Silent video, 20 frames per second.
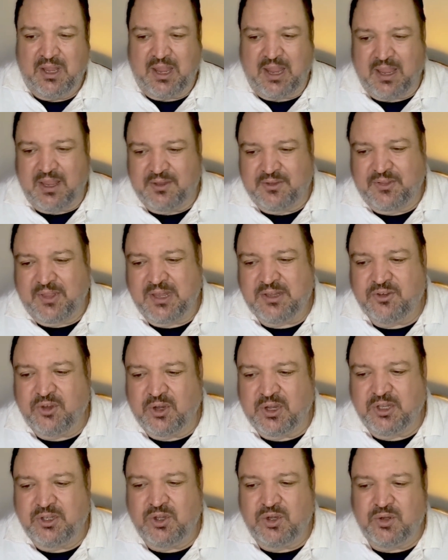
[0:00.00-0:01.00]
Things you
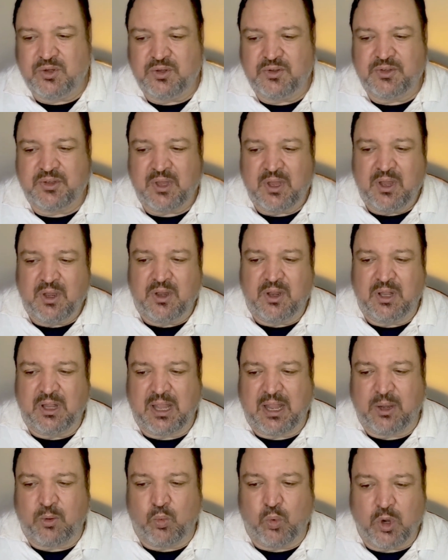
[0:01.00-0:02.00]
can use
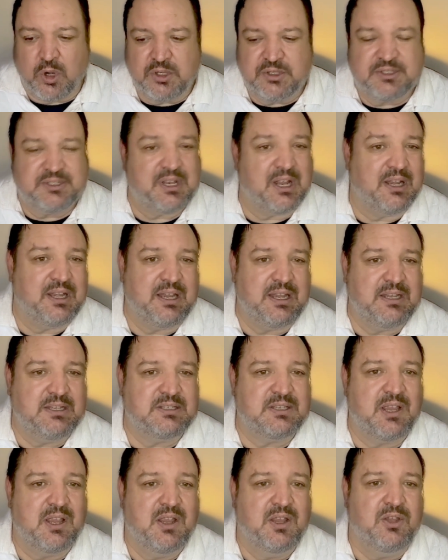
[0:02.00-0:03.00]
like word
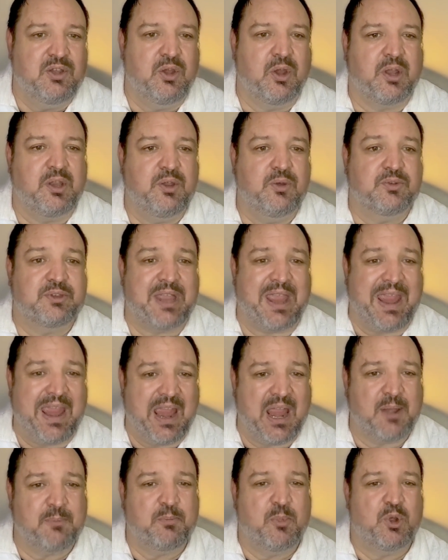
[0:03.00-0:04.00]
studies. You can use a
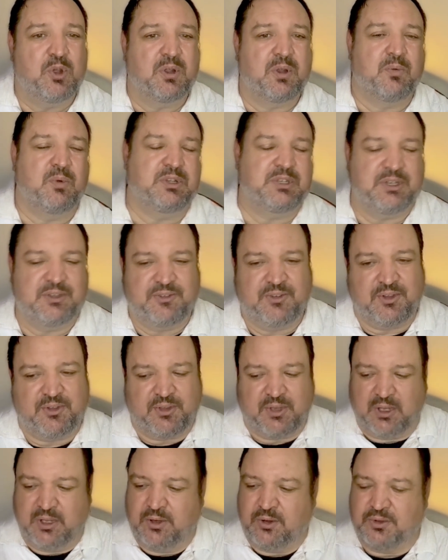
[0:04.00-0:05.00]
handbook, which is
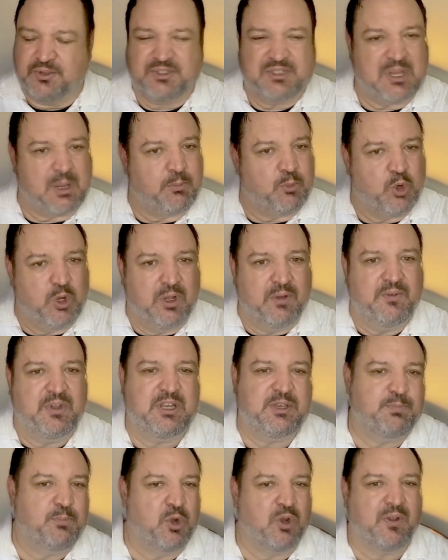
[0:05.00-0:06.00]
just a little summary of
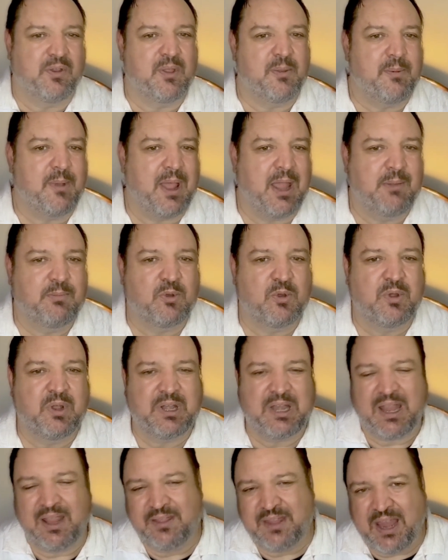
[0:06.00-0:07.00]
each book of the Bible,
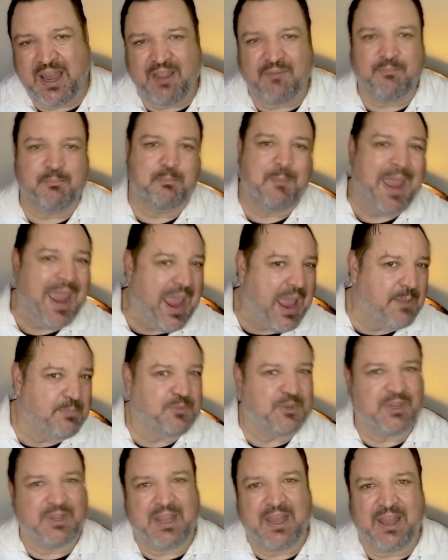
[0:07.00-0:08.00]
and they have
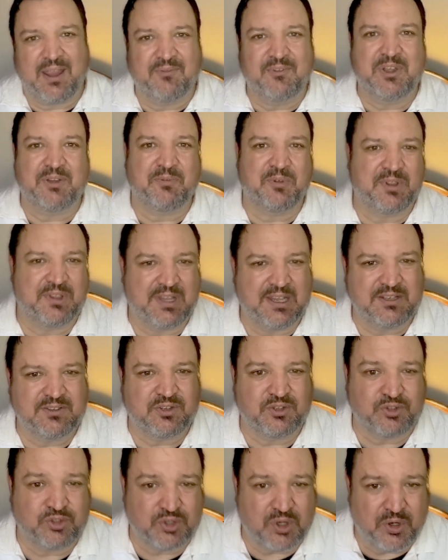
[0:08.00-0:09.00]
maps and they have different things
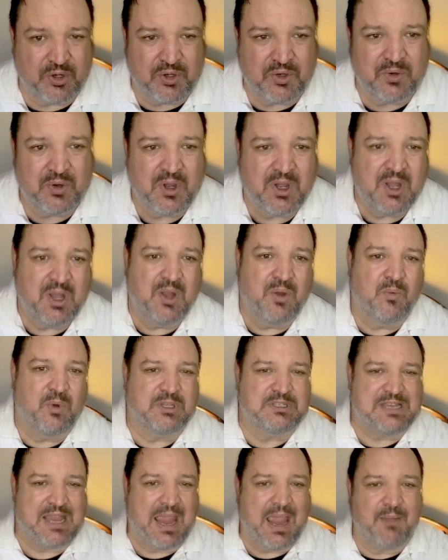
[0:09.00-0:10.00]
to show you
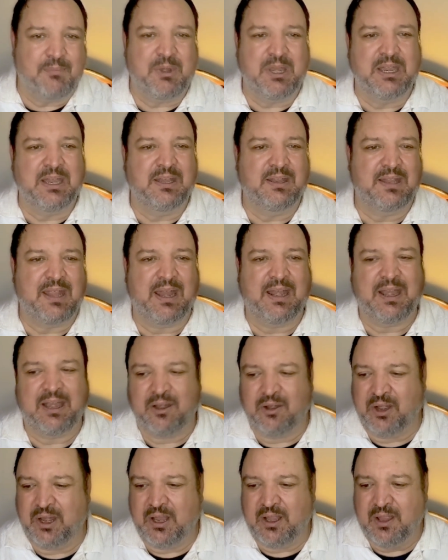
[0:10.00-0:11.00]
what's happening in that
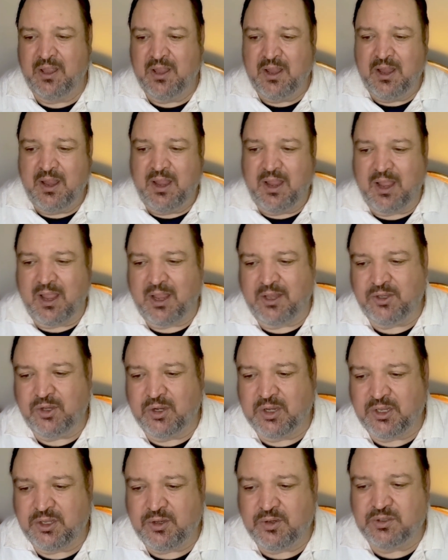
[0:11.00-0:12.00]
area. You
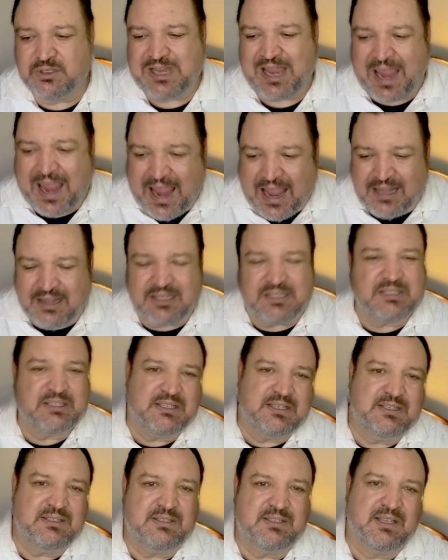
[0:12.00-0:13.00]
could use
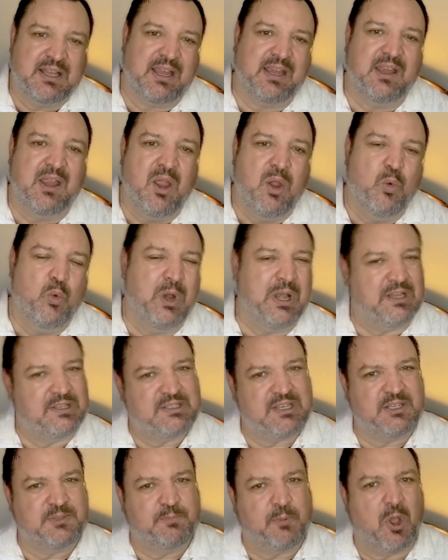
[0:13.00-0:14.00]
atlases, like when it
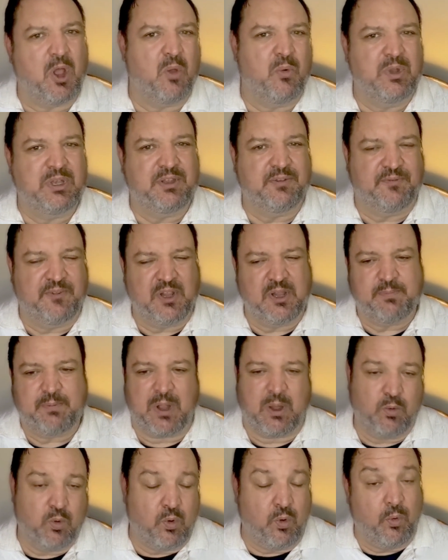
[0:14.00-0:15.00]
says Paul went to Philippi.
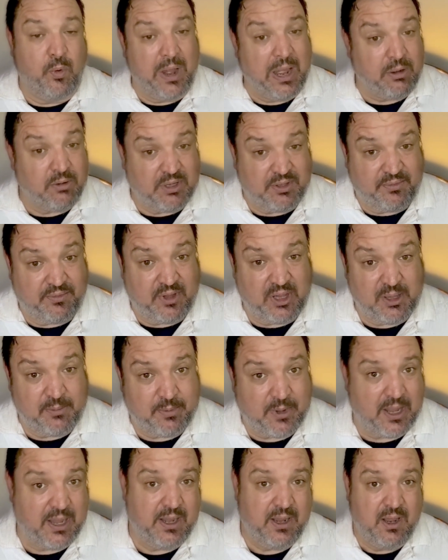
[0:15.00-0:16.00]
Well, where is
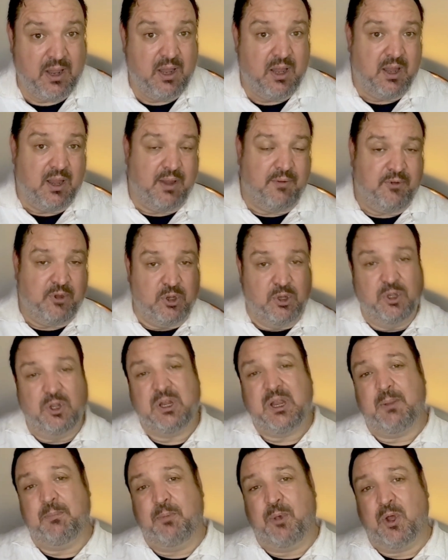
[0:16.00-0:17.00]
Philippi? If you
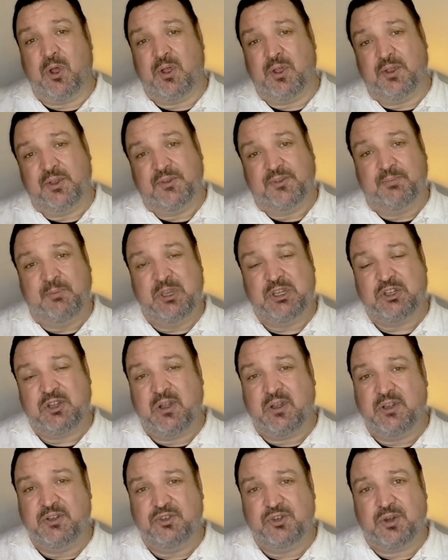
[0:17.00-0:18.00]
look at Paul's
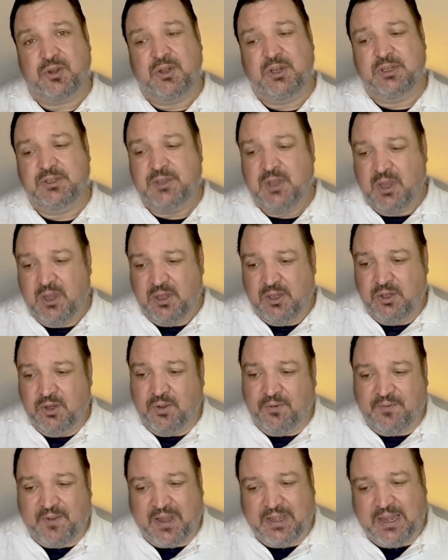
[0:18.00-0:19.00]
missionary journeys,
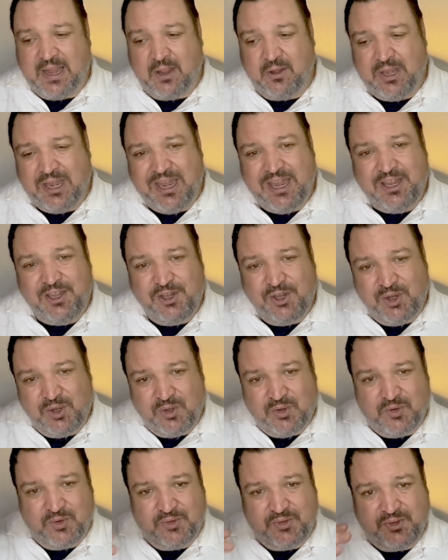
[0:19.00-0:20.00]
you'll find out he
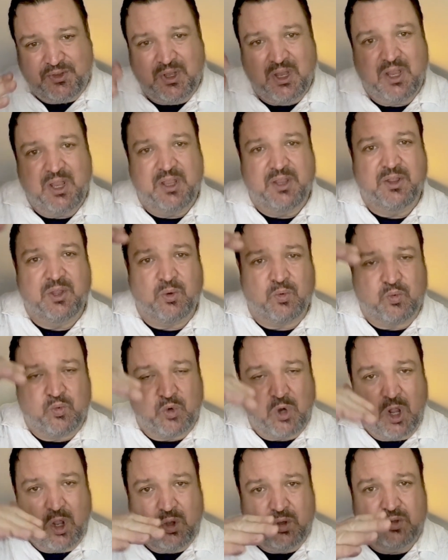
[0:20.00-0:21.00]
used the
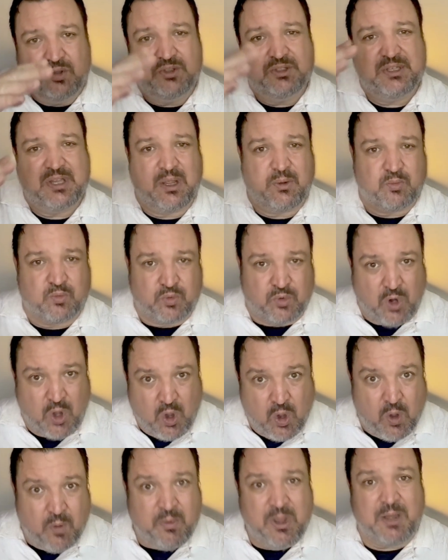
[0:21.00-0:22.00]
roads that
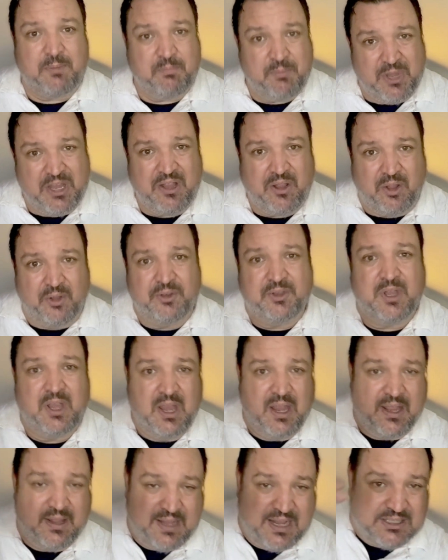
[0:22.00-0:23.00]
Rome had built,
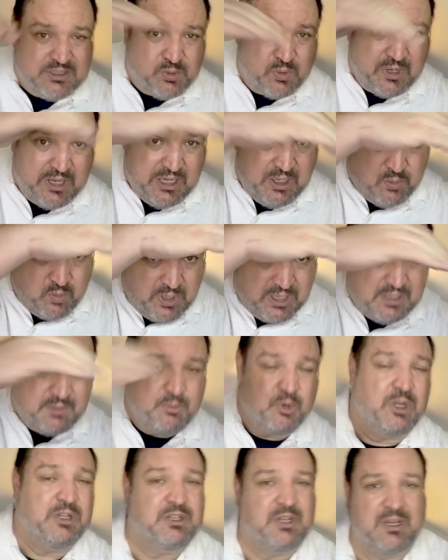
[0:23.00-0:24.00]
and that's where he went
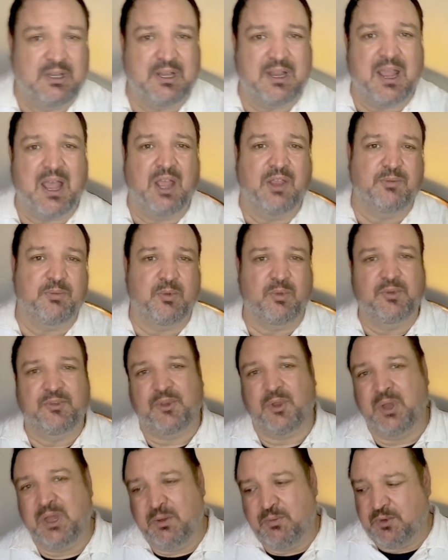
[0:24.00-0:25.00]
preaching the gospel.
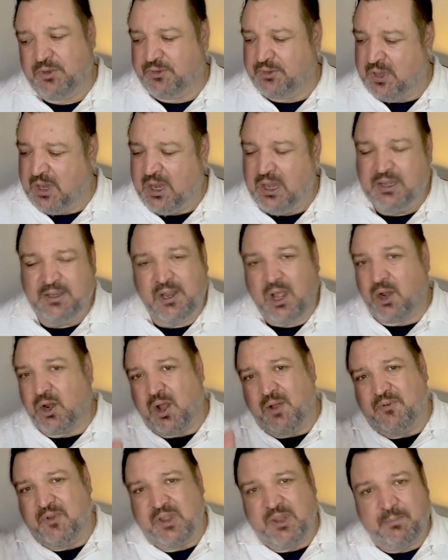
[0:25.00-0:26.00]
So he was not
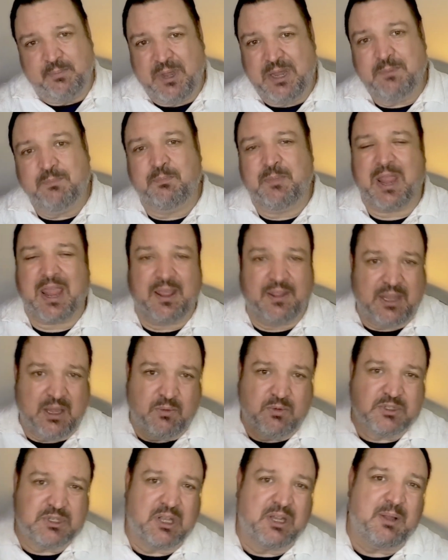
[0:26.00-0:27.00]
off on the beaten path, he
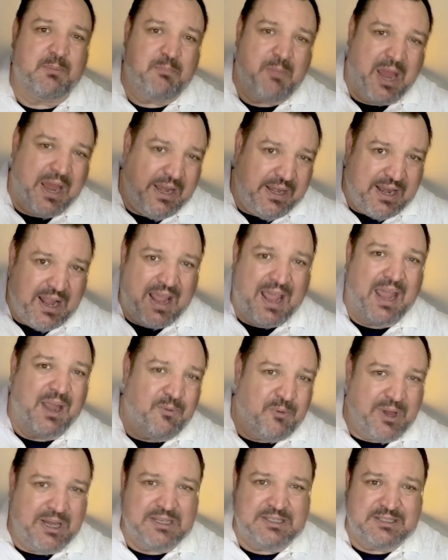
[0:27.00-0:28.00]
was on the main
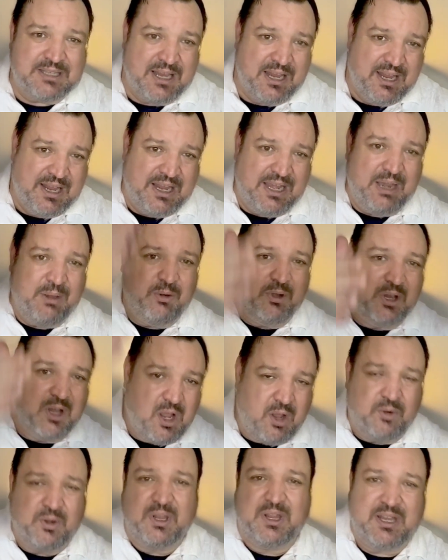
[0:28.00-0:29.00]
highways, and he would
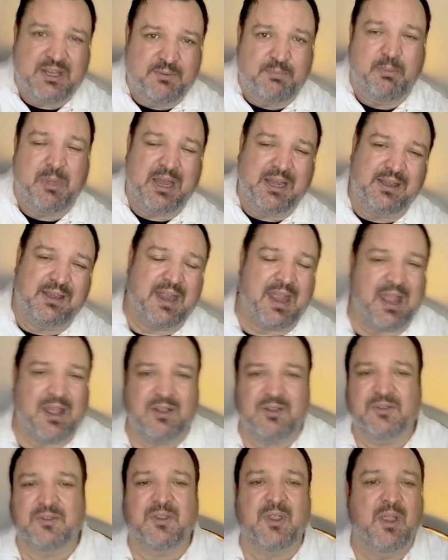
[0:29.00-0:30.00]
go to these big
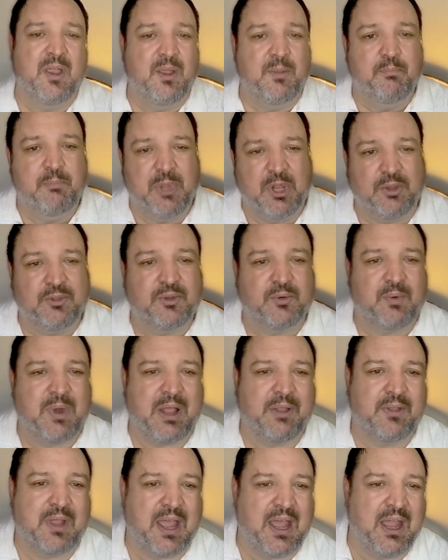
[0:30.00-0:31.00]
towns built
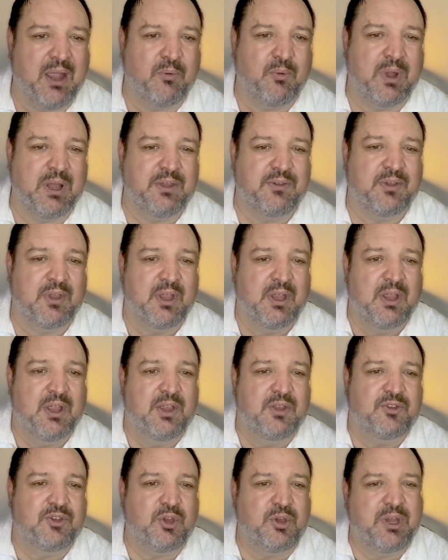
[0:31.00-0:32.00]
around the highways.
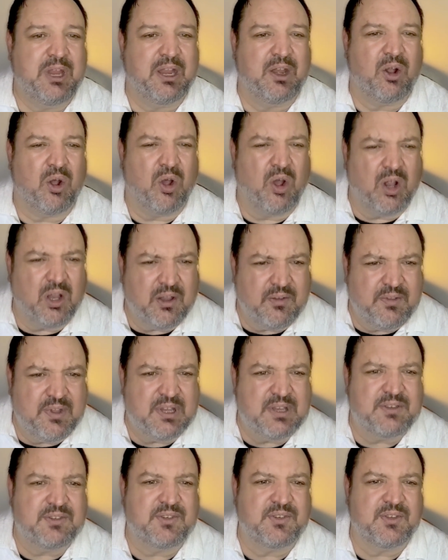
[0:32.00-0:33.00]
So you get all of
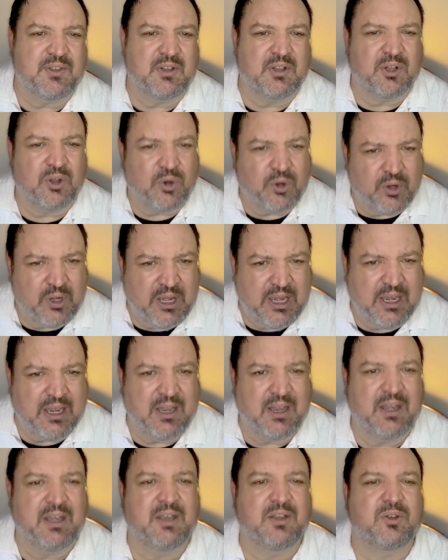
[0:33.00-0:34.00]
this
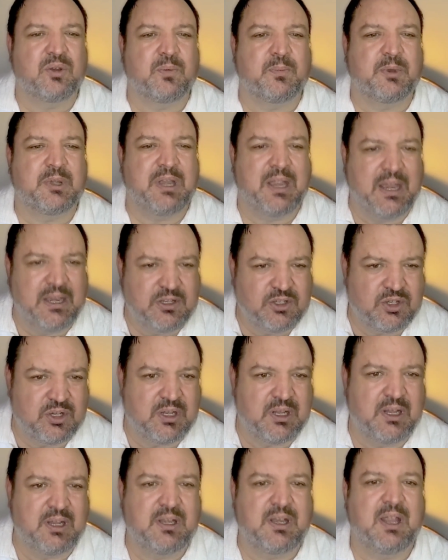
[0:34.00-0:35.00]
learning and
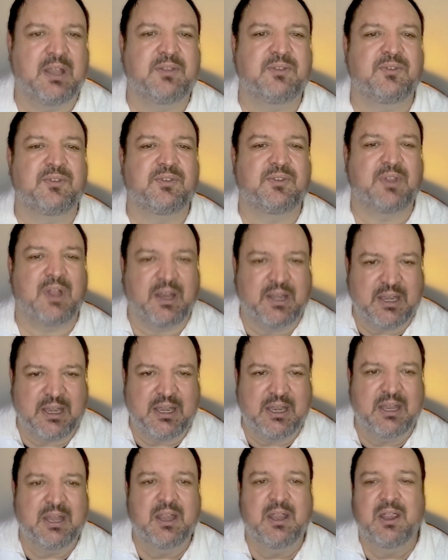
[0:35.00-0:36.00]
interpretation and
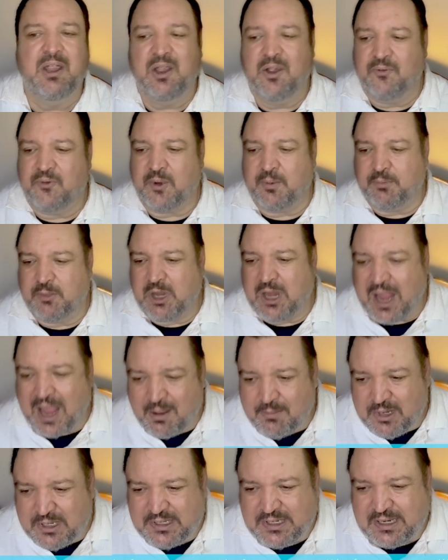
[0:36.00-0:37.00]
study from
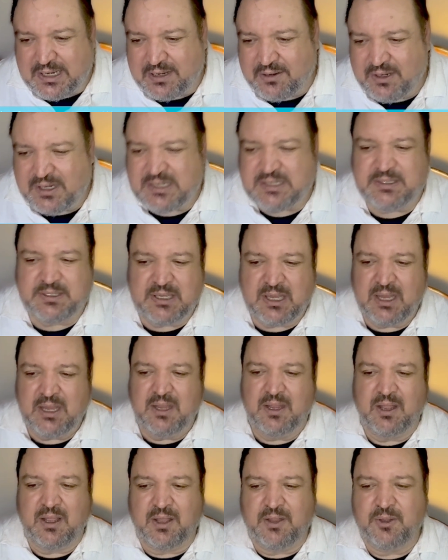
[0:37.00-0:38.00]
commentaries.
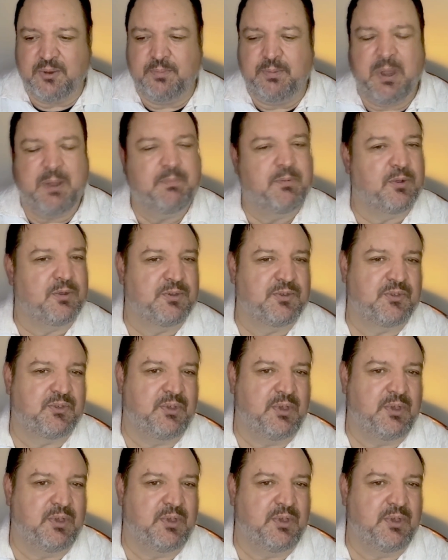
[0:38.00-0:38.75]
Other people's,